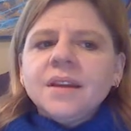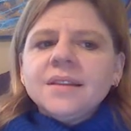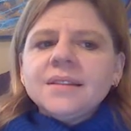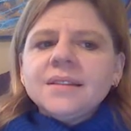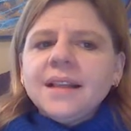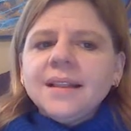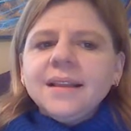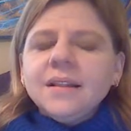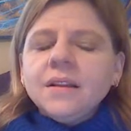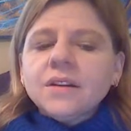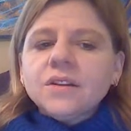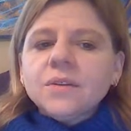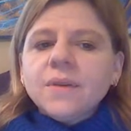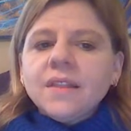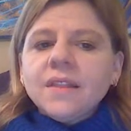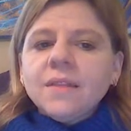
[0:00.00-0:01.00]
Sally looked
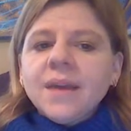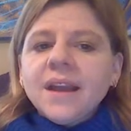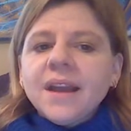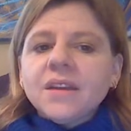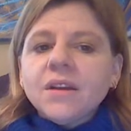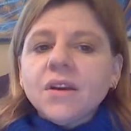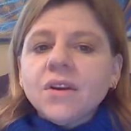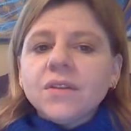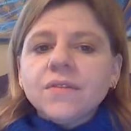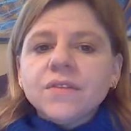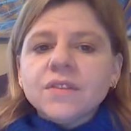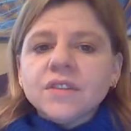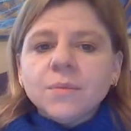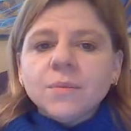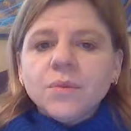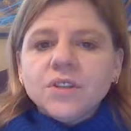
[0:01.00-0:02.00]
around the backyard for
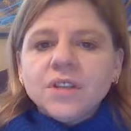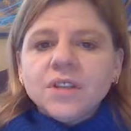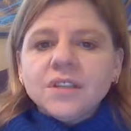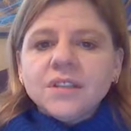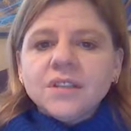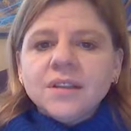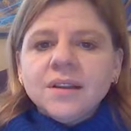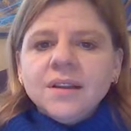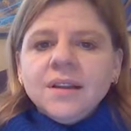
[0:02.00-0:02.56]
some bushes.